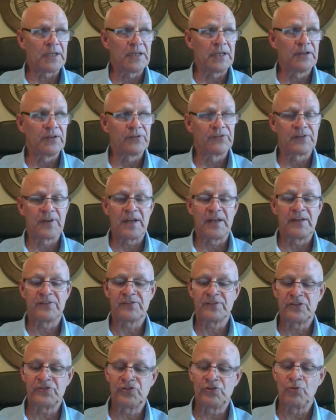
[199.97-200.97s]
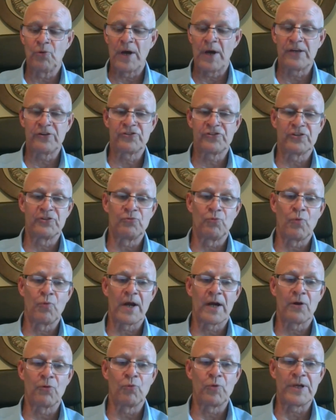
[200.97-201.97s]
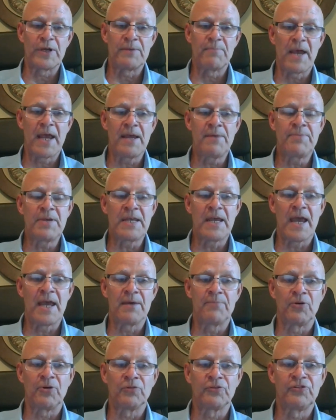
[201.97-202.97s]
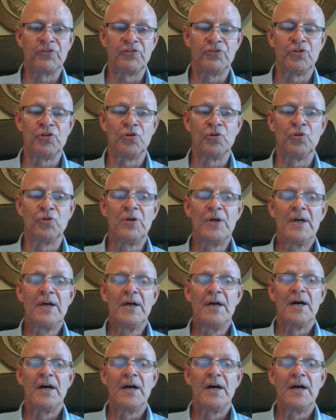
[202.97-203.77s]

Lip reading: is a situation where we may be able to